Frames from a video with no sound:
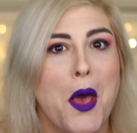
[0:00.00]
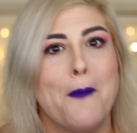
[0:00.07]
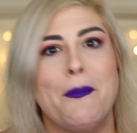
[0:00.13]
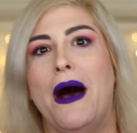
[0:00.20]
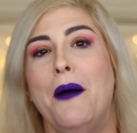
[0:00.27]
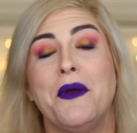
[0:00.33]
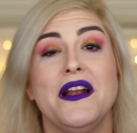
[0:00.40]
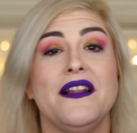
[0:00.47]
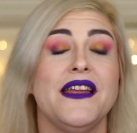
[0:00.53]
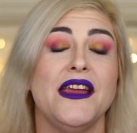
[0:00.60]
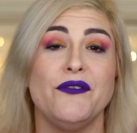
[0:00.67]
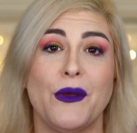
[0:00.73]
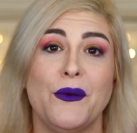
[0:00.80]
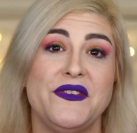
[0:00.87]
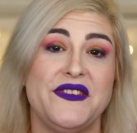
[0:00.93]
but I'm gonna
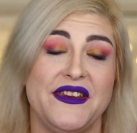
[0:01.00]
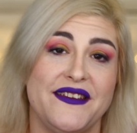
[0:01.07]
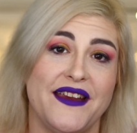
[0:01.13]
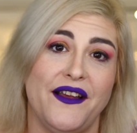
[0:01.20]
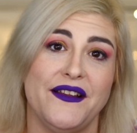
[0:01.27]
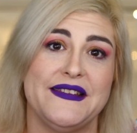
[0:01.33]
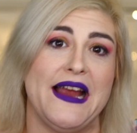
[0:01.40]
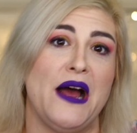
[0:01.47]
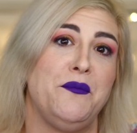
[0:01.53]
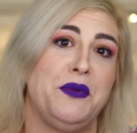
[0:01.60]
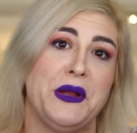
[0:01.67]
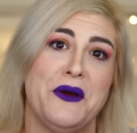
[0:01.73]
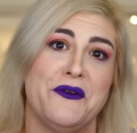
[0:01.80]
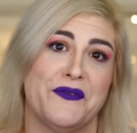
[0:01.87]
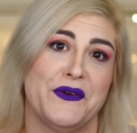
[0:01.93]
leave those details down
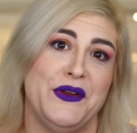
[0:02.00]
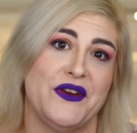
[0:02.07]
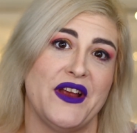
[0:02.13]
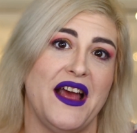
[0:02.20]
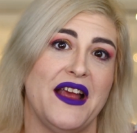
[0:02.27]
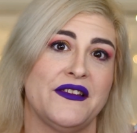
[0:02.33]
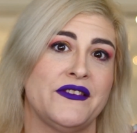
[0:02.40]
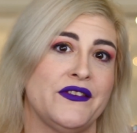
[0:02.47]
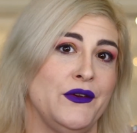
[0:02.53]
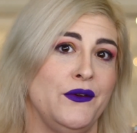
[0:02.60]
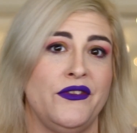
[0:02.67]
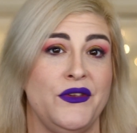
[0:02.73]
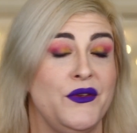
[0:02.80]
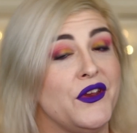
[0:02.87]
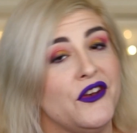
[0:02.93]
below for you guys too,
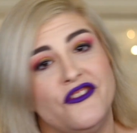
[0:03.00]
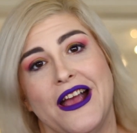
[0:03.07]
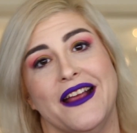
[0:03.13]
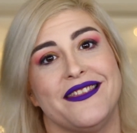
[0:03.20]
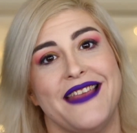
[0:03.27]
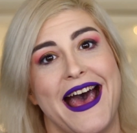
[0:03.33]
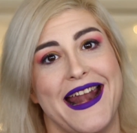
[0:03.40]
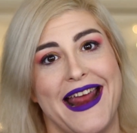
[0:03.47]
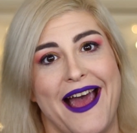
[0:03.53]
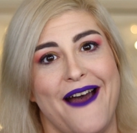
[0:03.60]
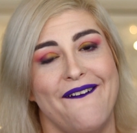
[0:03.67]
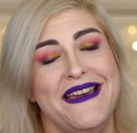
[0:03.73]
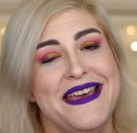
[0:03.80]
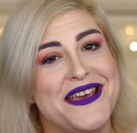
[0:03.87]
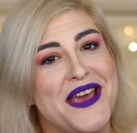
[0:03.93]
so you can check that
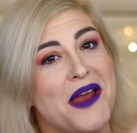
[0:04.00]
out.